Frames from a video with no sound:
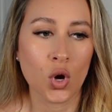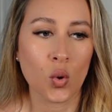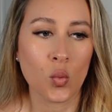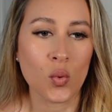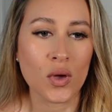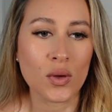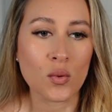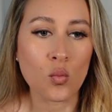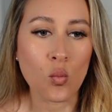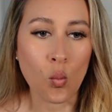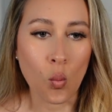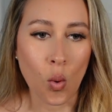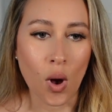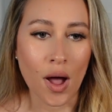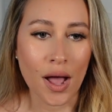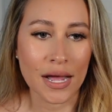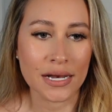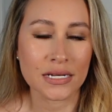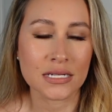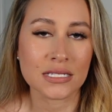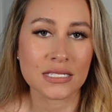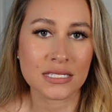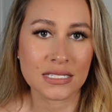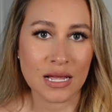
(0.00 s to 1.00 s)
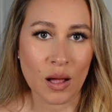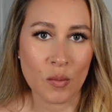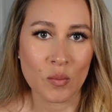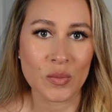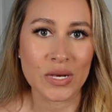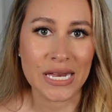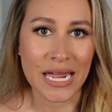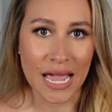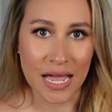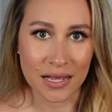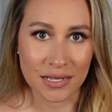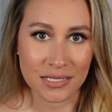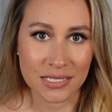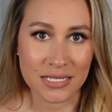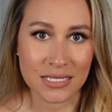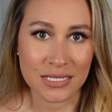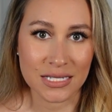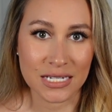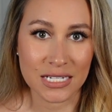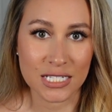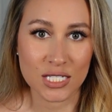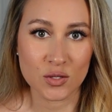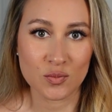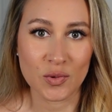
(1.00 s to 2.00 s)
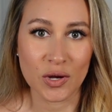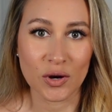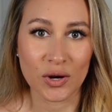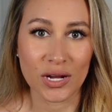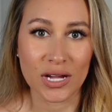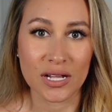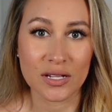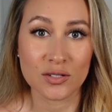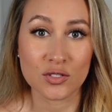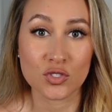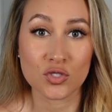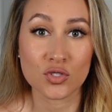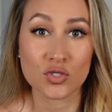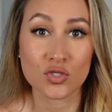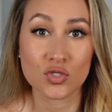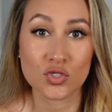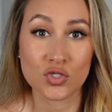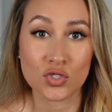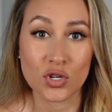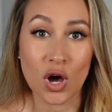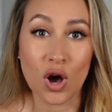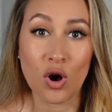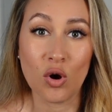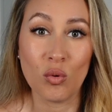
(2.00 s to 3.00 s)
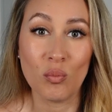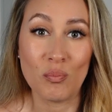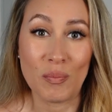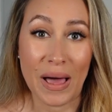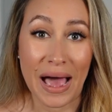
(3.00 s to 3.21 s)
we want somebody else's experience so